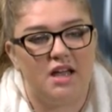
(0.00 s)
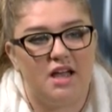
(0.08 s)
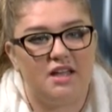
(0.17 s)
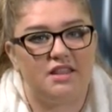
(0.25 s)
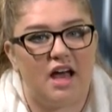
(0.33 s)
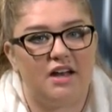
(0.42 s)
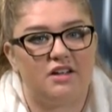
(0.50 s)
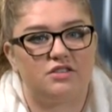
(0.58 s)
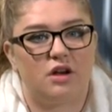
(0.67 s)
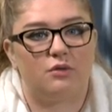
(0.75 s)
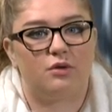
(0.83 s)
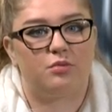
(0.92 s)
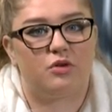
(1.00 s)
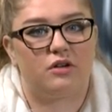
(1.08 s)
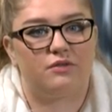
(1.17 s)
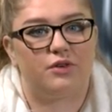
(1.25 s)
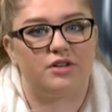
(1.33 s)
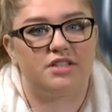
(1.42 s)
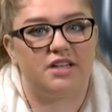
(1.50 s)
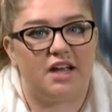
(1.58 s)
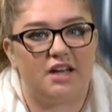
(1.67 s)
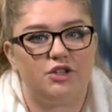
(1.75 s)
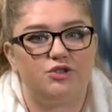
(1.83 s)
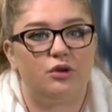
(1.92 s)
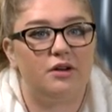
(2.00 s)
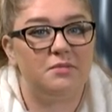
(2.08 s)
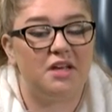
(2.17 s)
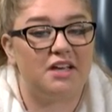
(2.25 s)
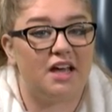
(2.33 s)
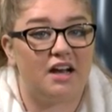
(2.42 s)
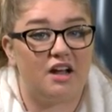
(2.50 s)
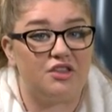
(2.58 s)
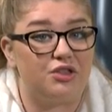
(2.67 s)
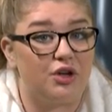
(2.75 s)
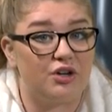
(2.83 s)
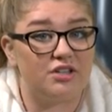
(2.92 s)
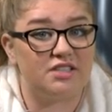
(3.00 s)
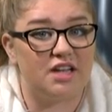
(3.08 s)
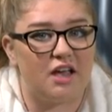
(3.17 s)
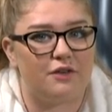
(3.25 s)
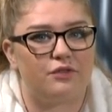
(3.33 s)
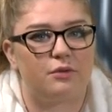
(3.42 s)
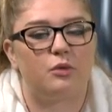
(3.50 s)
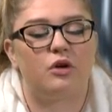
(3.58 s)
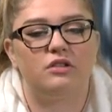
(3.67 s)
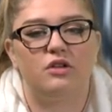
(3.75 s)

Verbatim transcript: And that is our report for today. Join me again on Thursday for more